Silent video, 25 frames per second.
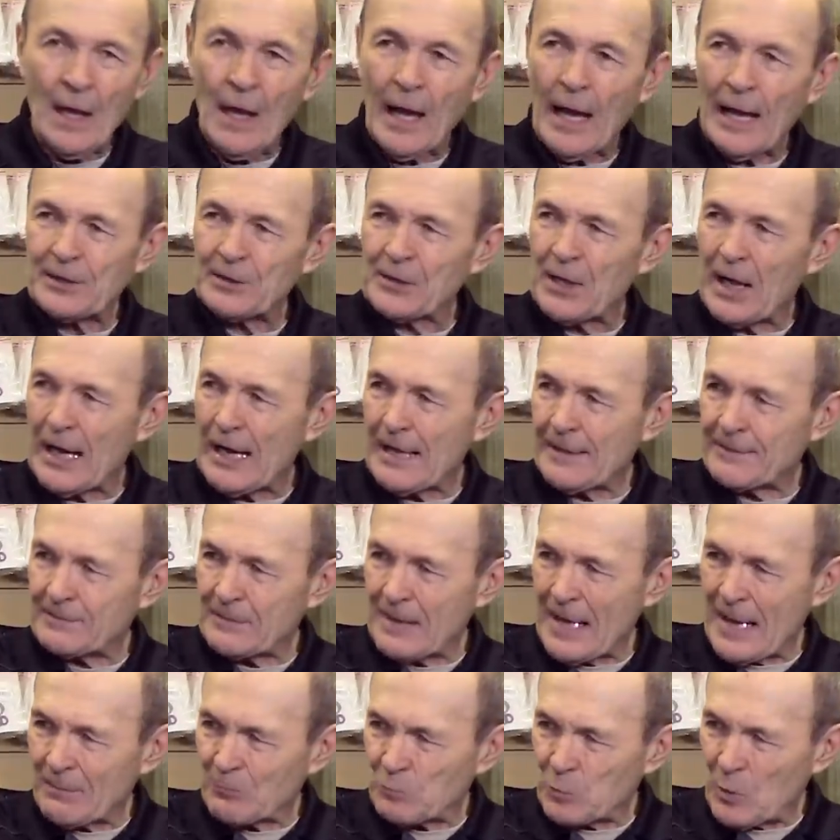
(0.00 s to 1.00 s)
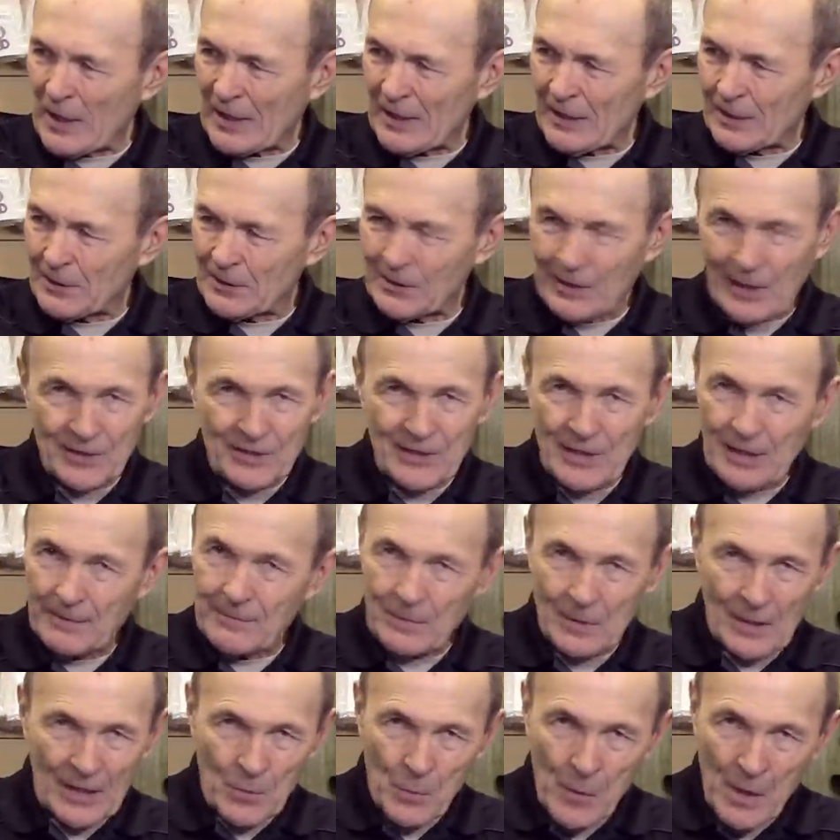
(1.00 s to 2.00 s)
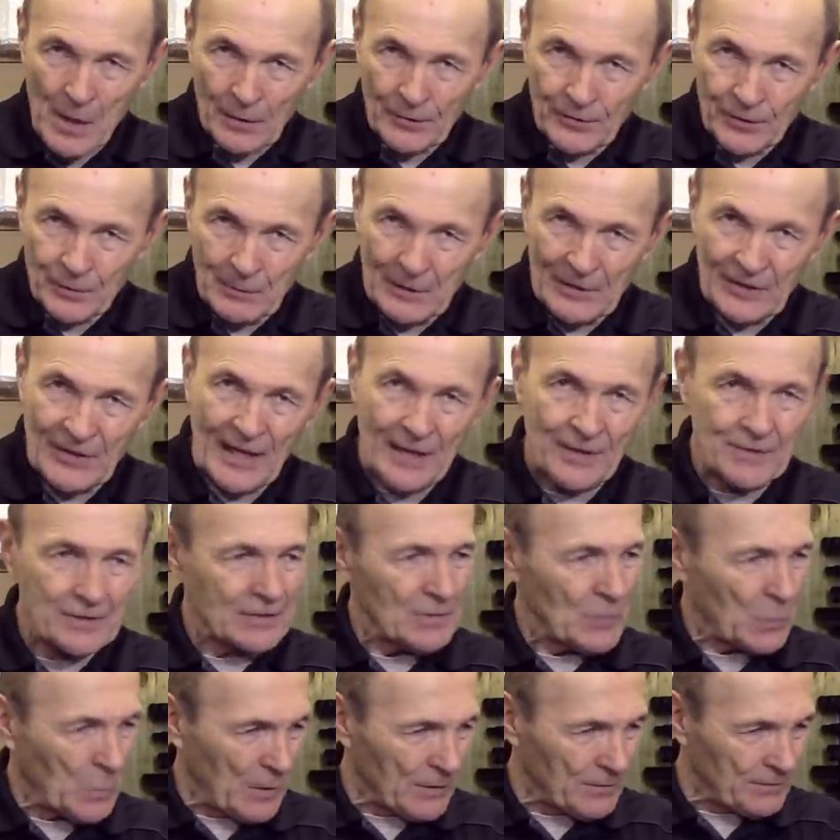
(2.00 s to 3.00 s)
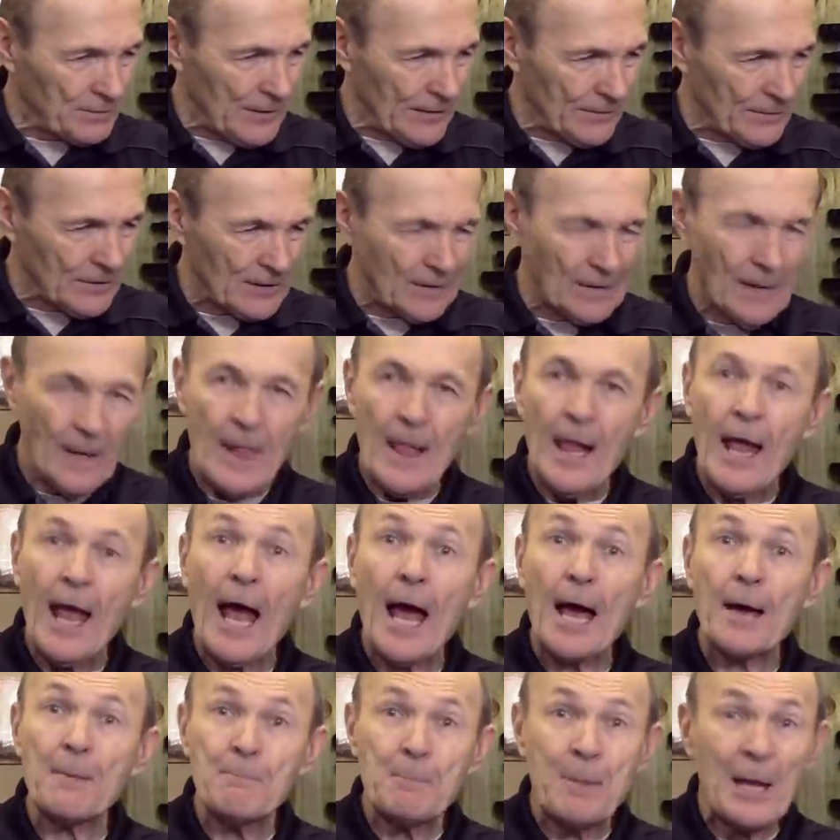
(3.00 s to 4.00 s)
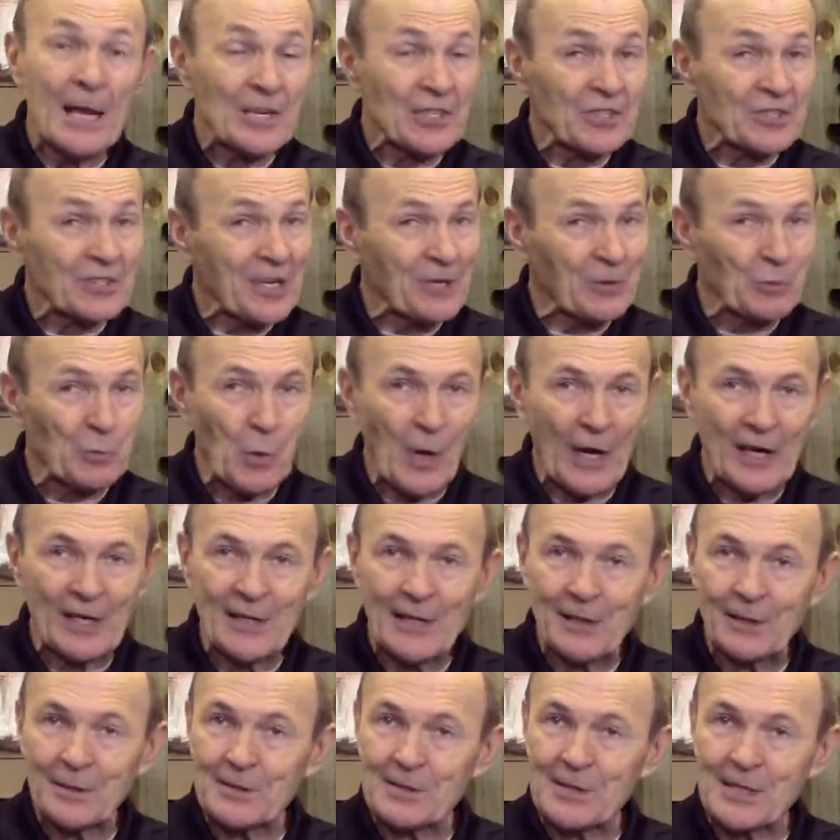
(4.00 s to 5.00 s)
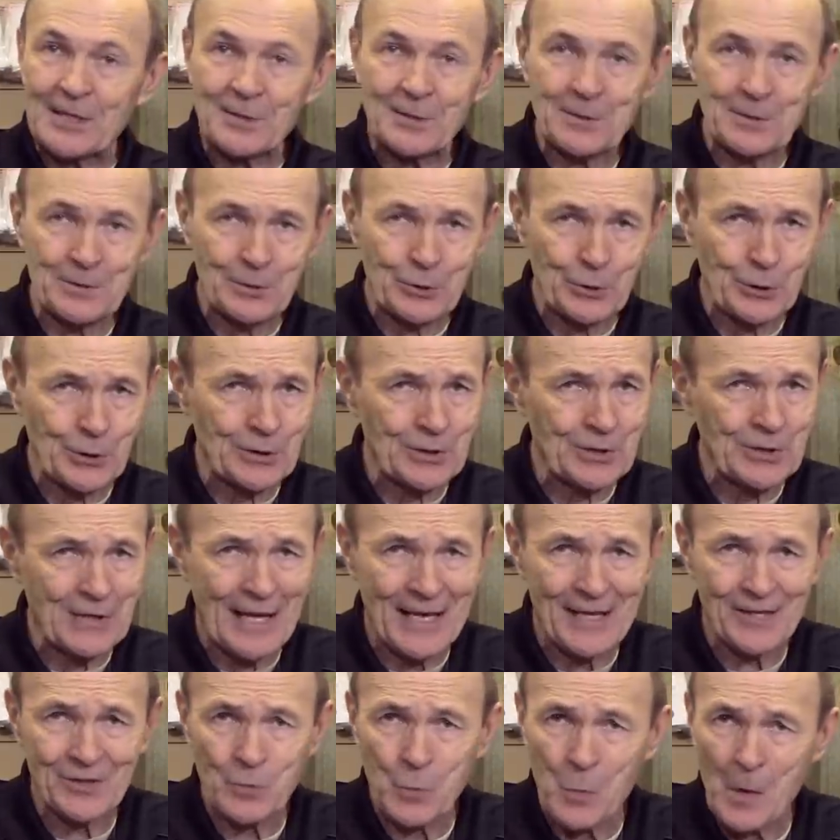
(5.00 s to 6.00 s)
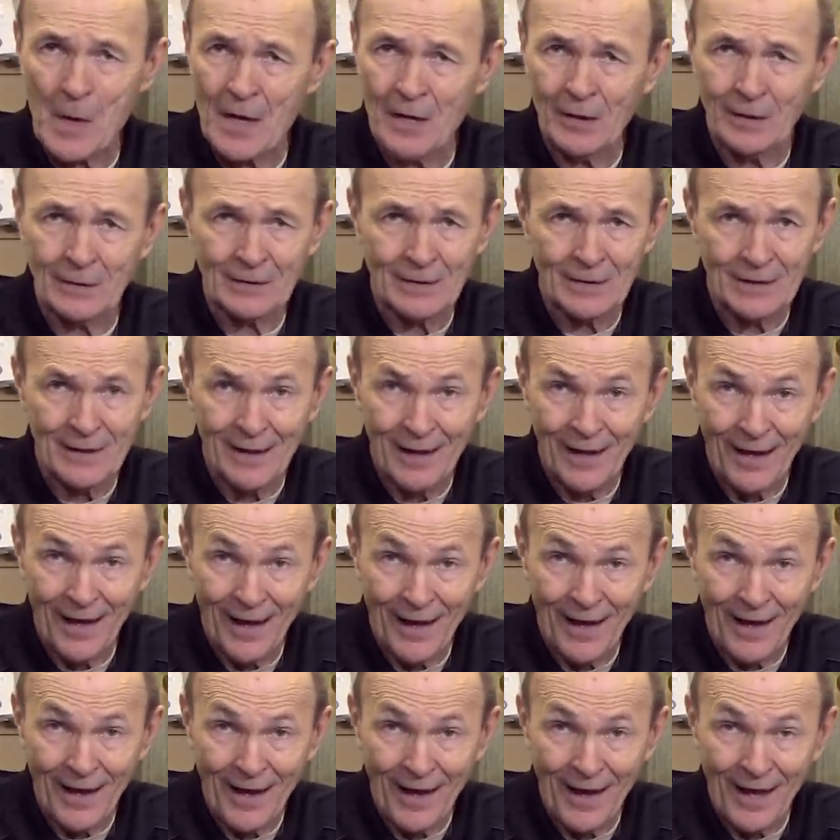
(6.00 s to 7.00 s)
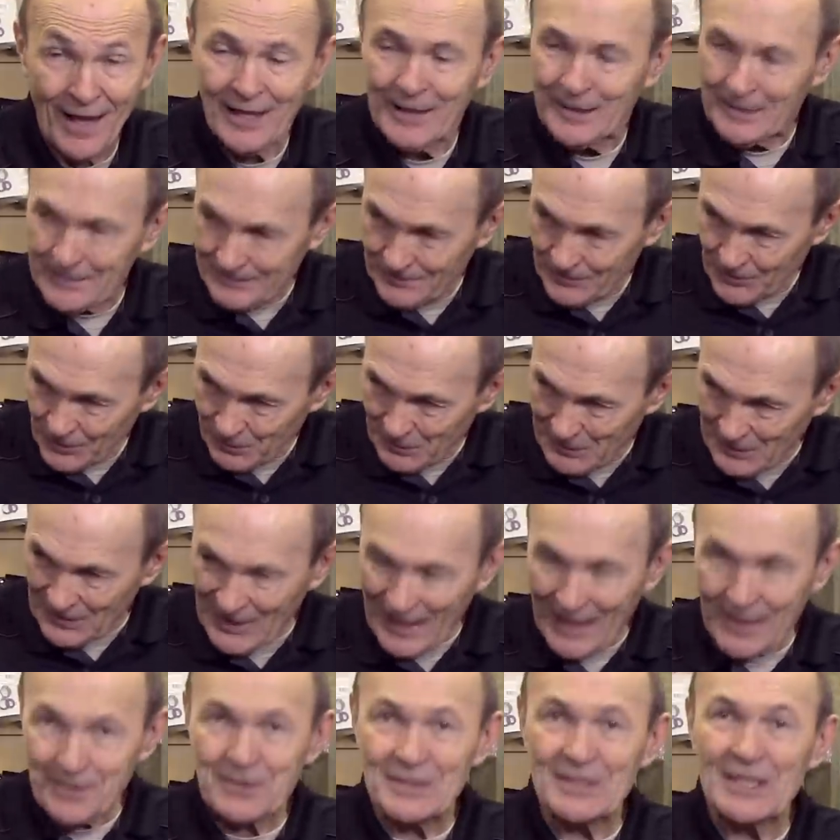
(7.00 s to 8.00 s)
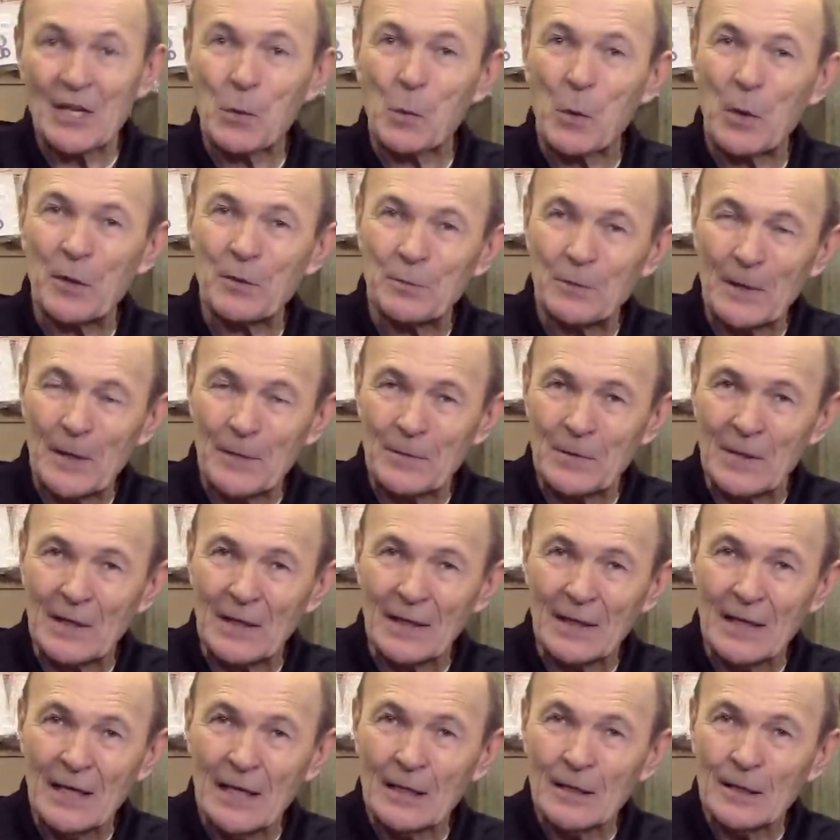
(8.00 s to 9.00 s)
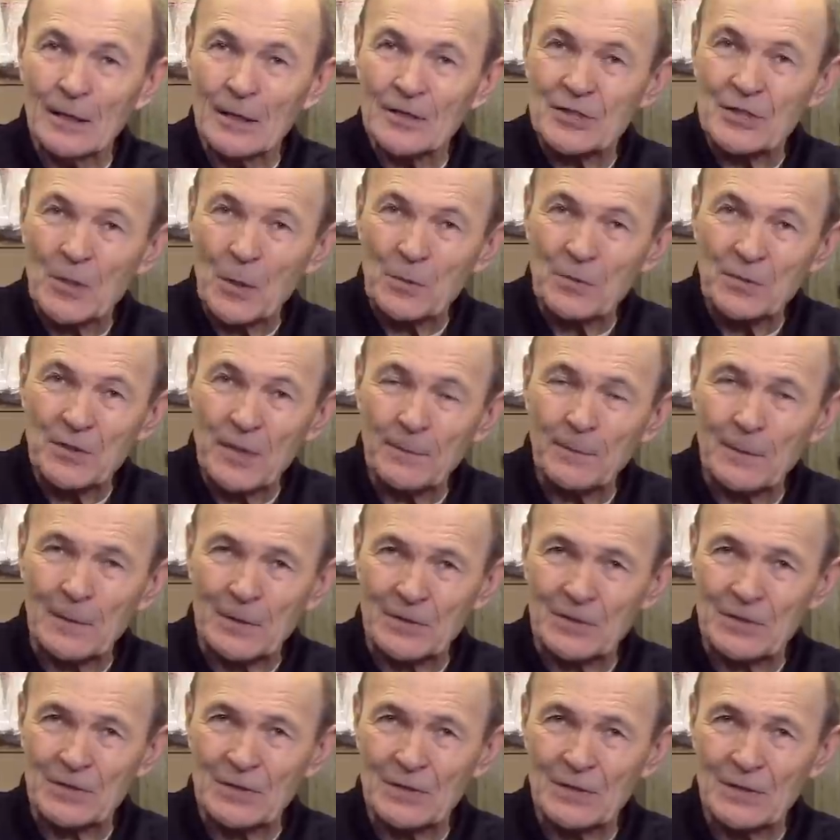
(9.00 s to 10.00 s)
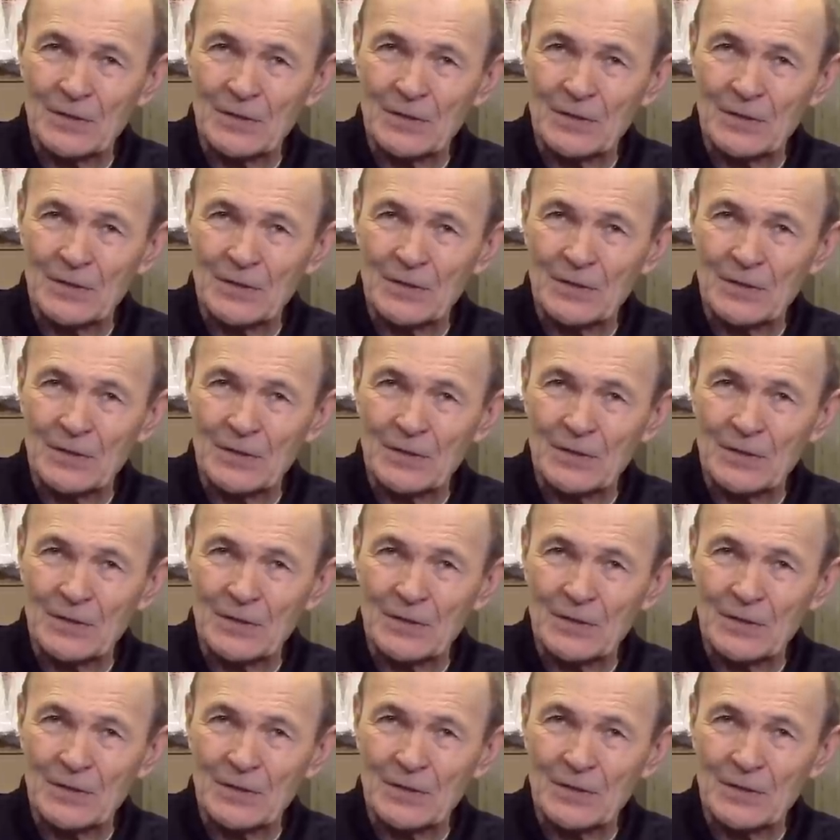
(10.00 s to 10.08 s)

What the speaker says: A diaphragm regulator does that very well, 3,000, 150. A piston regulator does it just as well, 3,000 to 150. There's no difference.